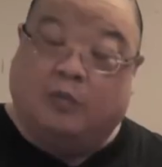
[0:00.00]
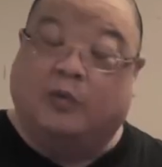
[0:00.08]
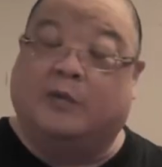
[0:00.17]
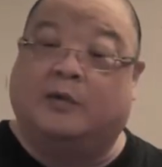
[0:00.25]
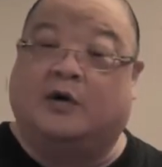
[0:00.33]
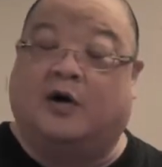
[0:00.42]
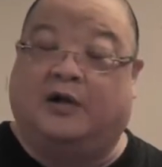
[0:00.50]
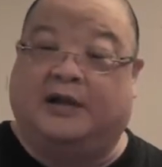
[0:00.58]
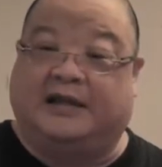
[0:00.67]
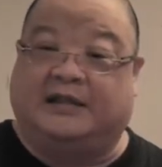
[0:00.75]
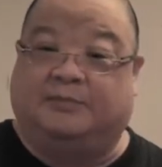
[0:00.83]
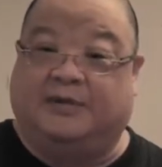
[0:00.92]
we would call
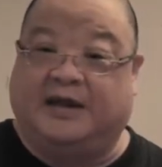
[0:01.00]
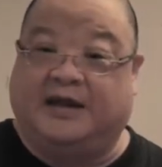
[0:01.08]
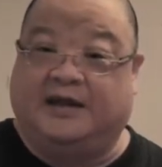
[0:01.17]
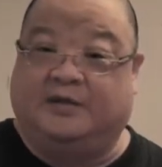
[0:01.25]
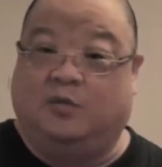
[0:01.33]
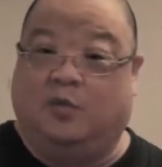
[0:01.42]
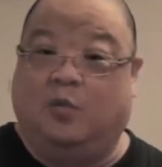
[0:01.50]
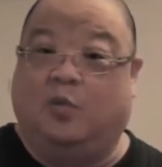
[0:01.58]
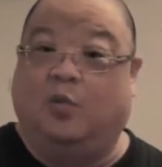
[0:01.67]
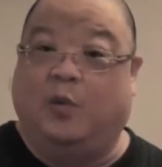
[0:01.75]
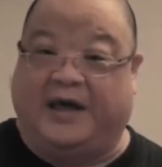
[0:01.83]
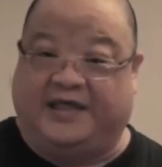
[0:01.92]
that the blade
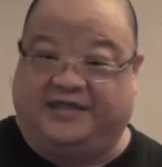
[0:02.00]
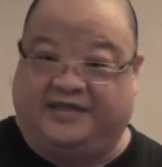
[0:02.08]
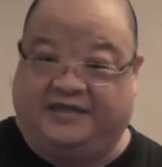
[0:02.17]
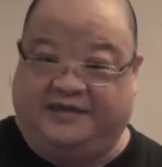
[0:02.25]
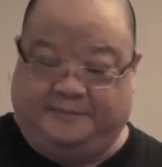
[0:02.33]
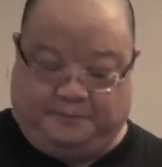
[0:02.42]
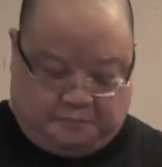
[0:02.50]
width.